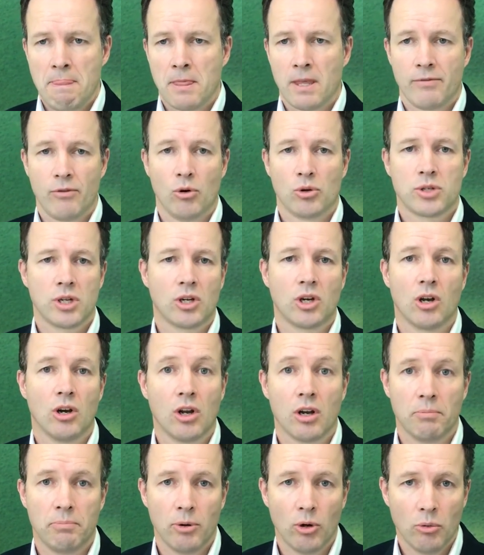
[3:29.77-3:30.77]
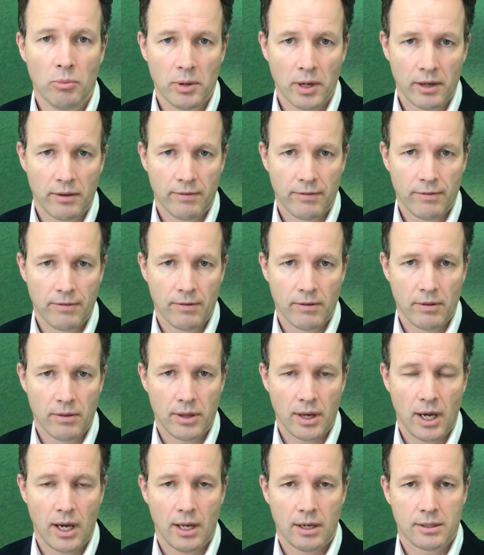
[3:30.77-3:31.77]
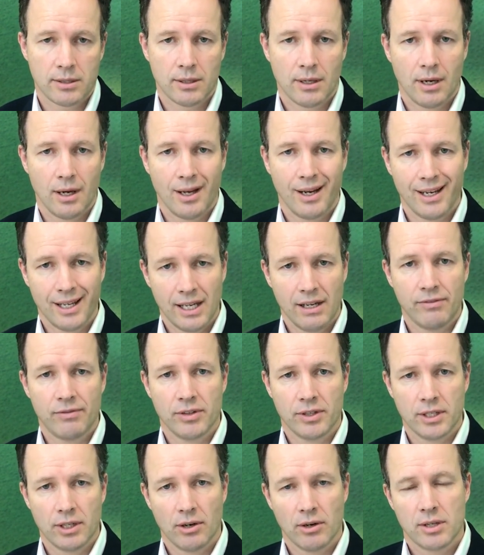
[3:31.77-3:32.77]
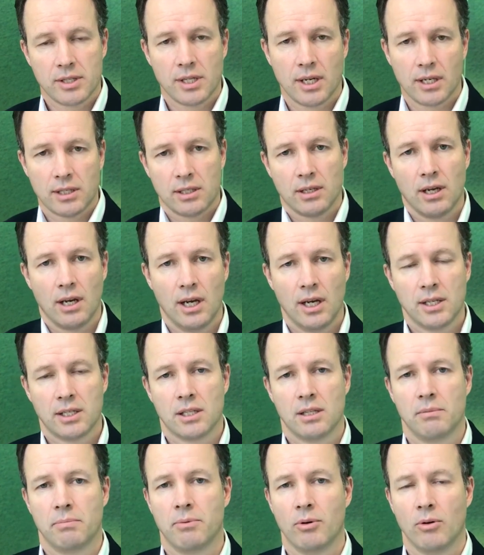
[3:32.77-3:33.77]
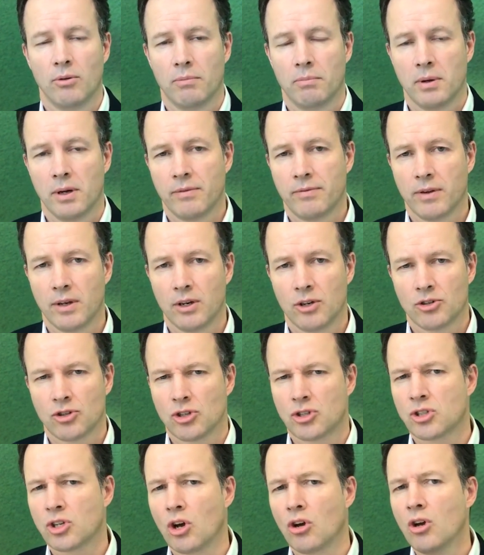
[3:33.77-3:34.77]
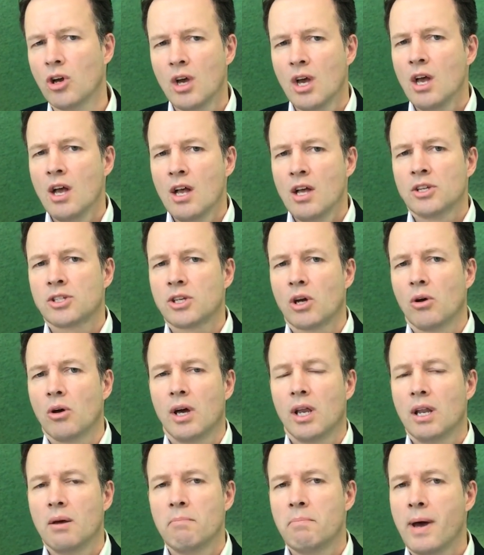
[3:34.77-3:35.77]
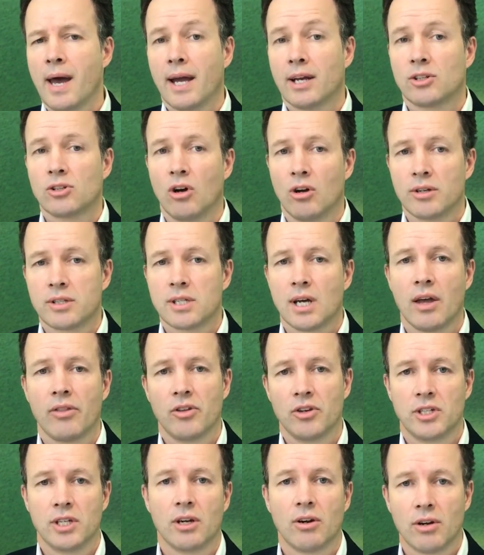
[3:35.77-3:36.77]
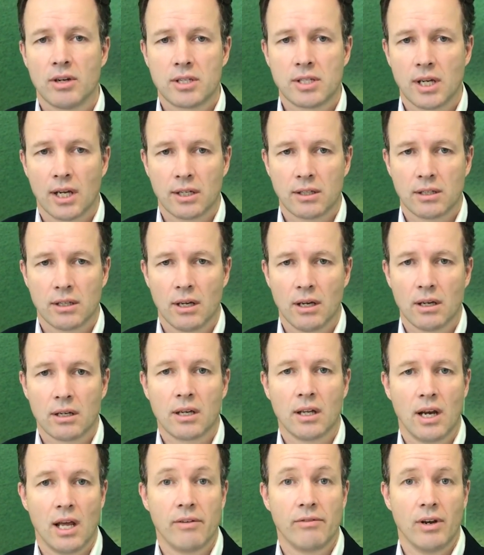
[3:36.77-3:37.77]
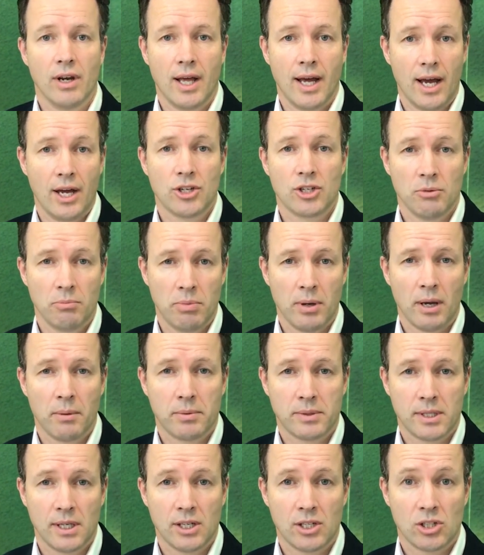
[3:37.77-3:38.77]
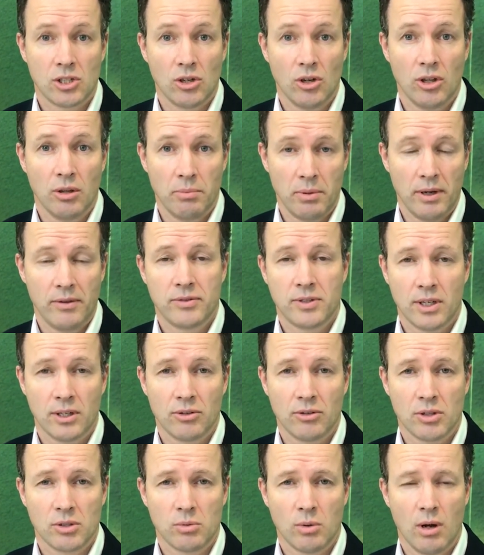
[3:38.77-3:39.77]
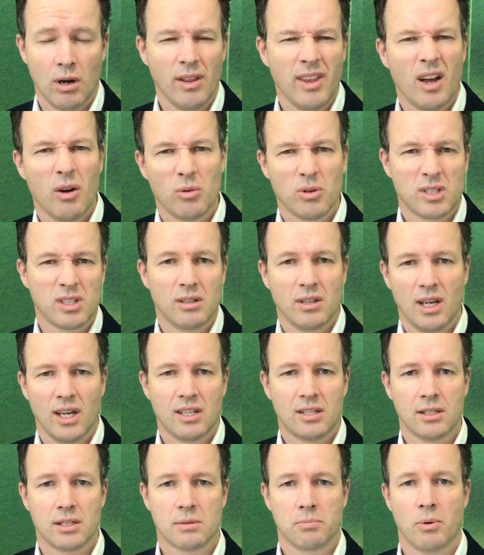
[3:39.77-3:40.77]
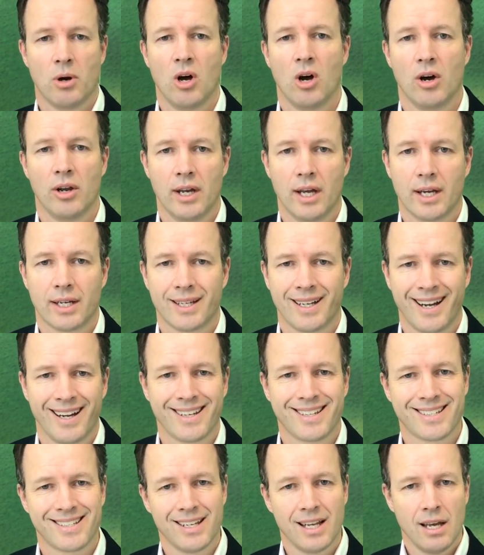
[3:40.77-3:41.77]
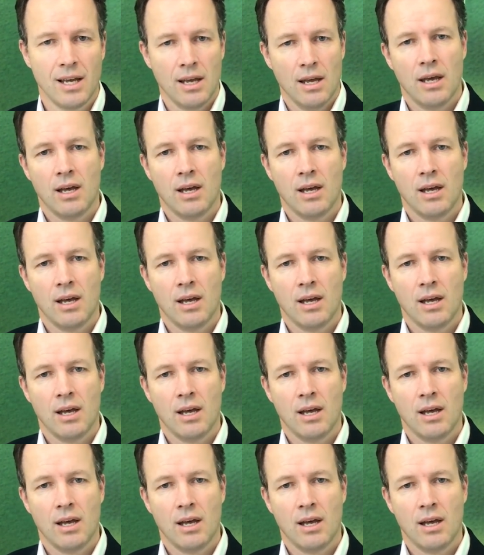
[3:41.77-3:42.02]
You've also got a lot of bull beef that leave the dairy sector and enter the beef industry. So an impact on, say, the dairy sector can have a large impact potentially on the beef sector as well. And that was the essence behind our case.